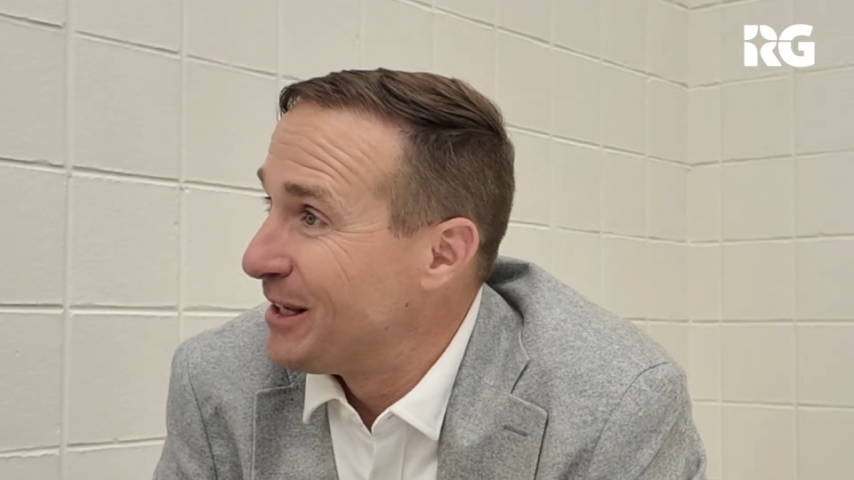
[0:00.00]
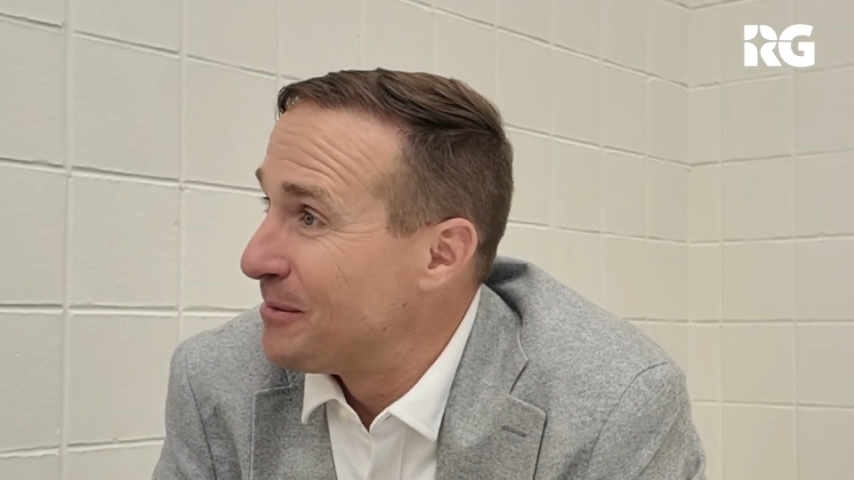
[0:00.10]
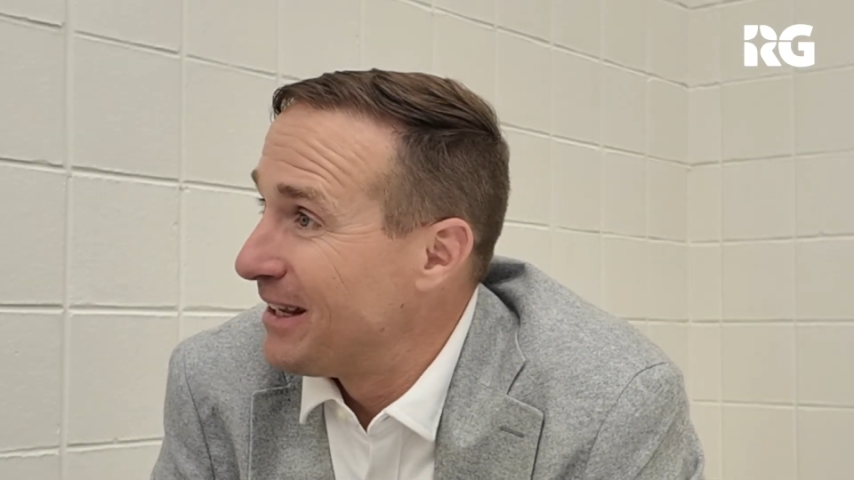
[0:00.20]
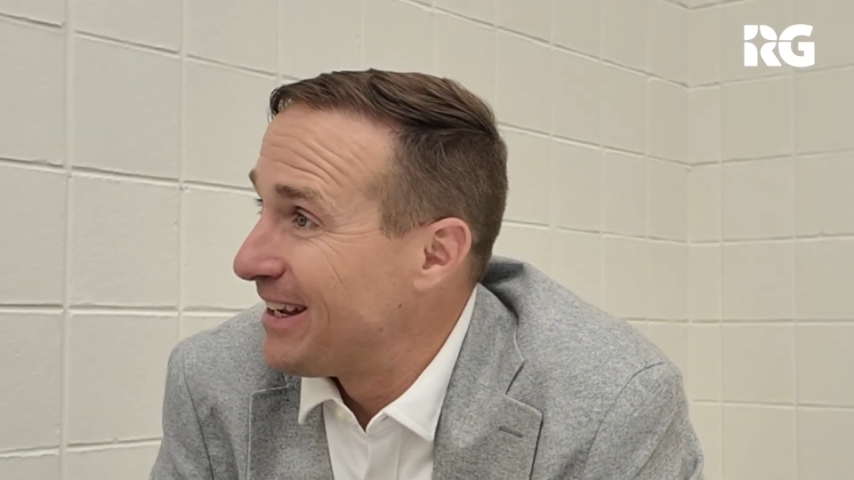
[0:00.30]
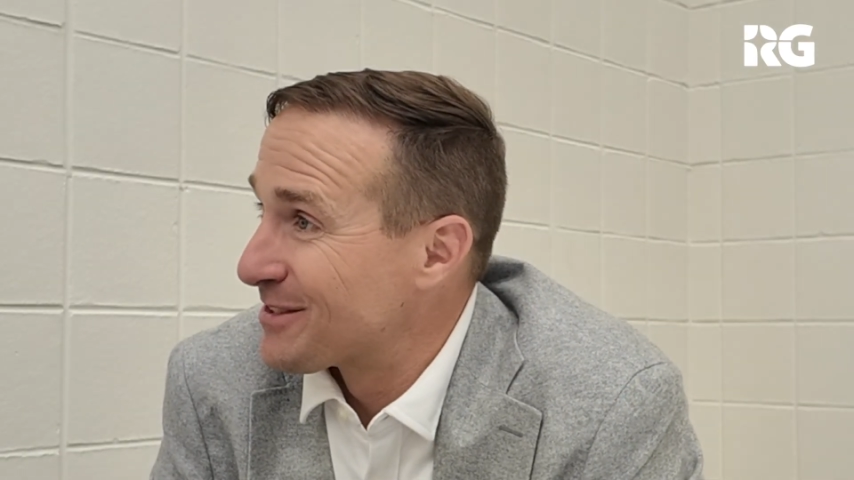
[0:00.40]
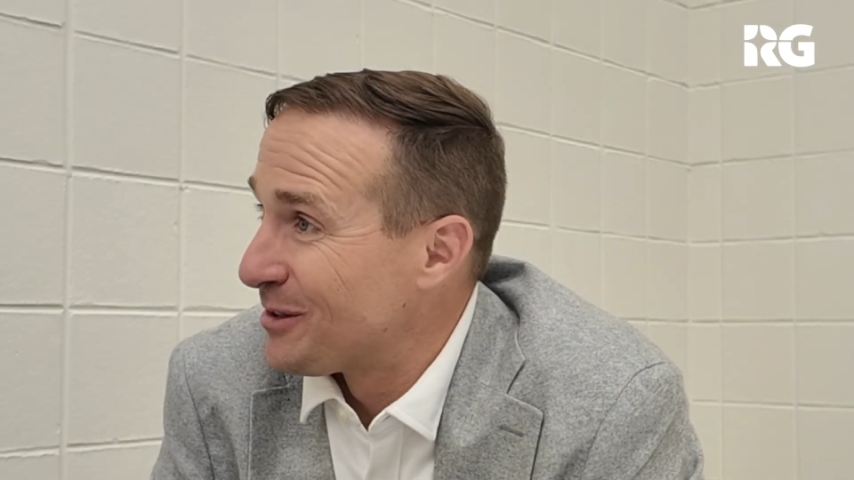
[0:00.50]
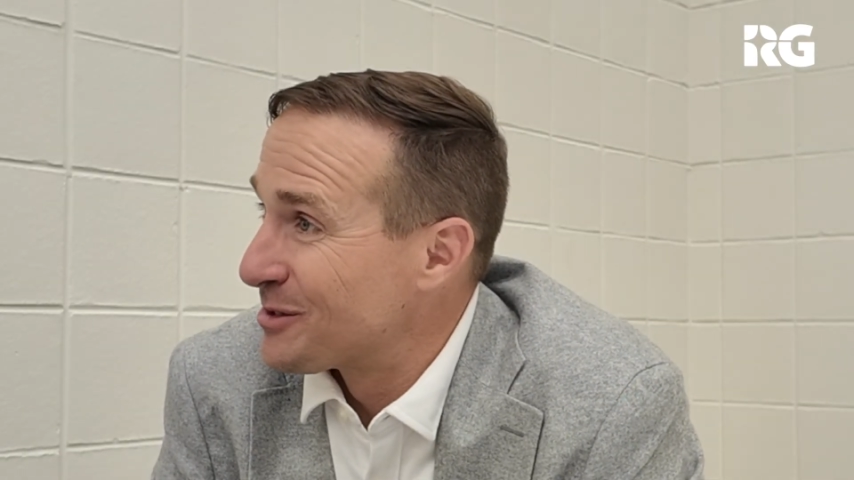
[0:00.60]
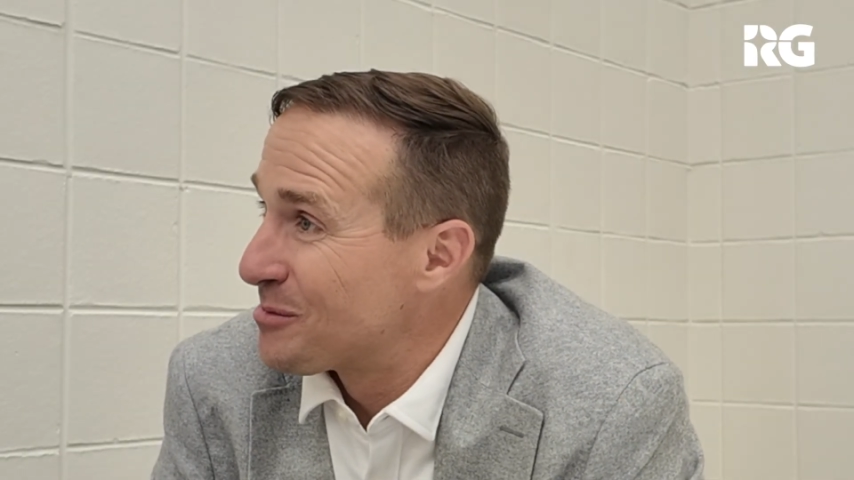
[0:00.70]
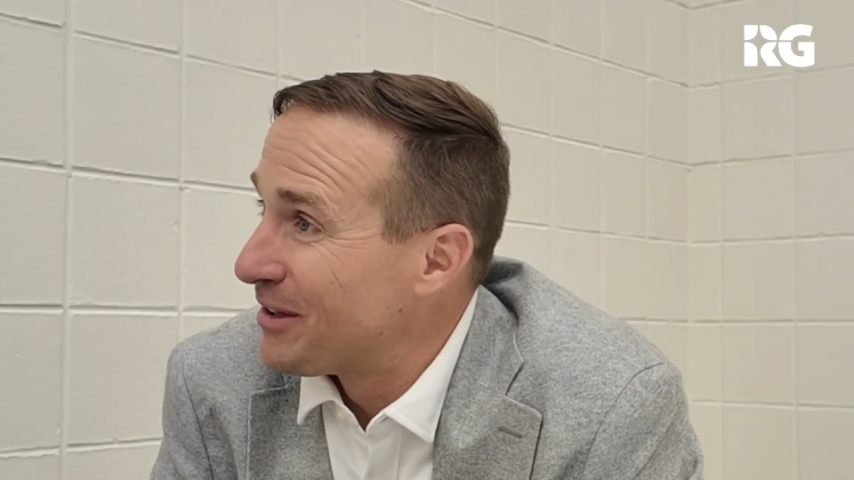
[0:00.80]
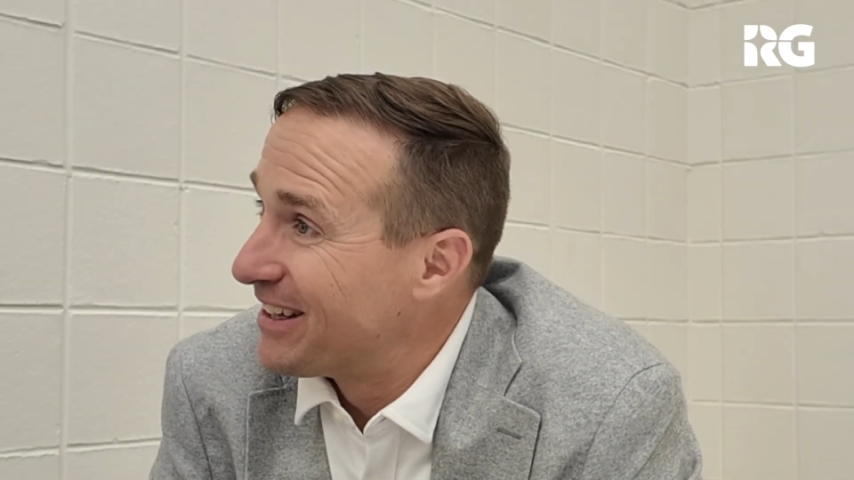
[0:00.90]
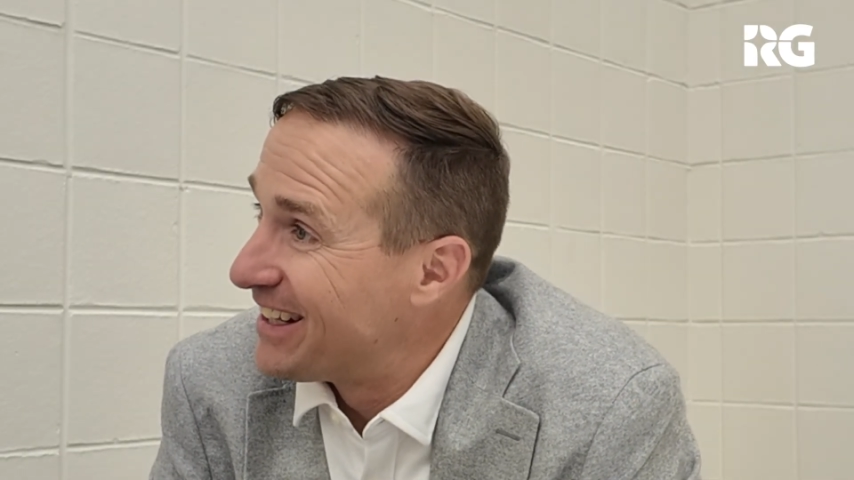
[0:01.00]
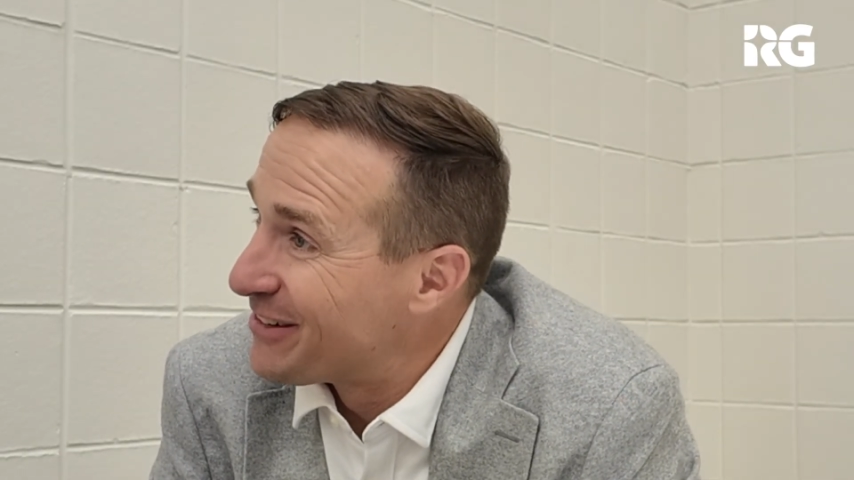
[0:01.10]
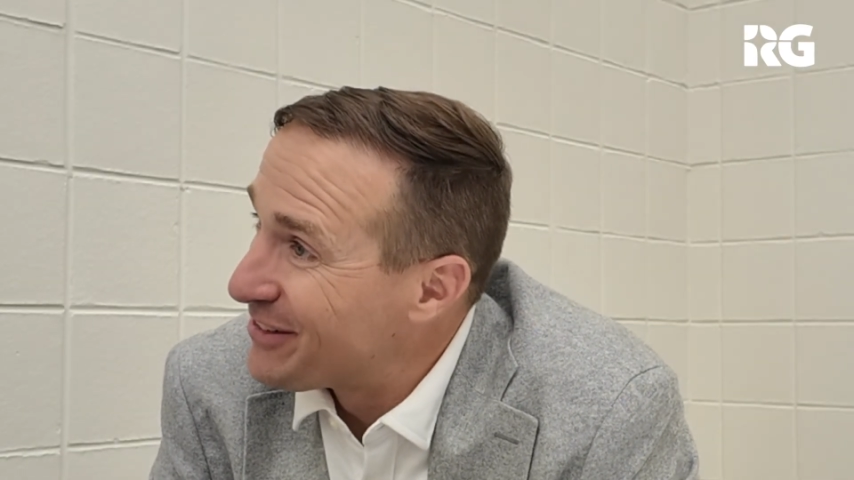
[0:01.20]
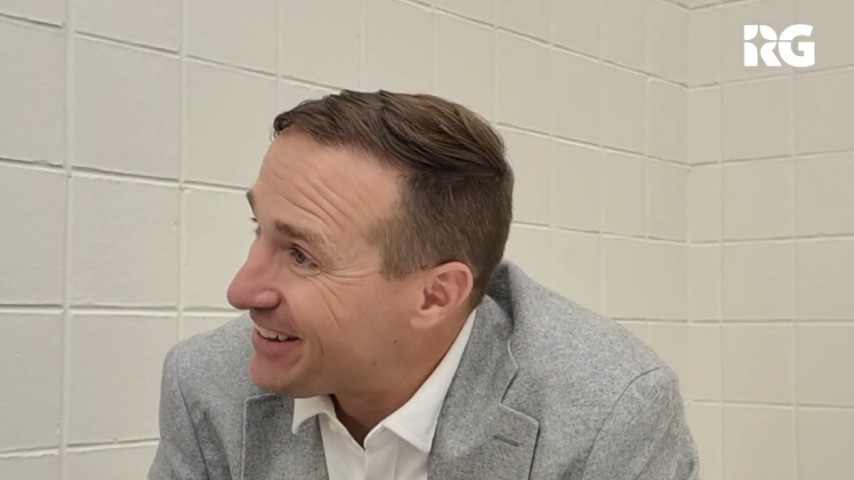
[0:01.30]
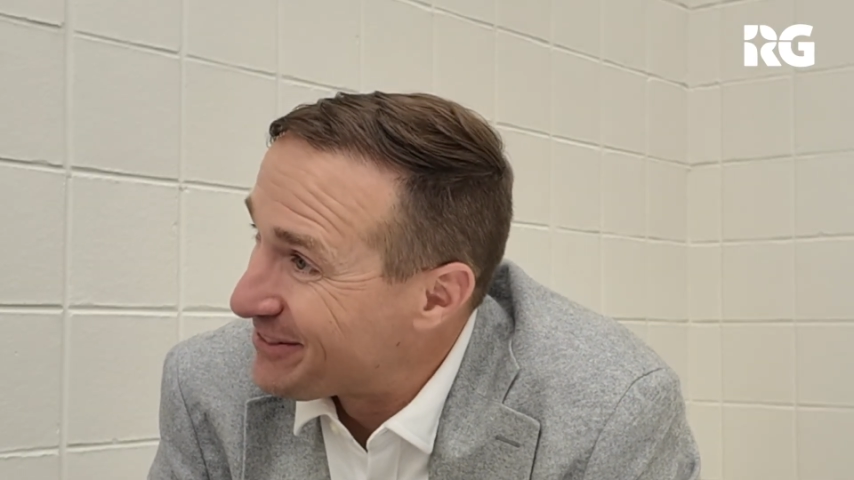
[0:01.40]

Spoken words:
NBA as long as he played in the NFL.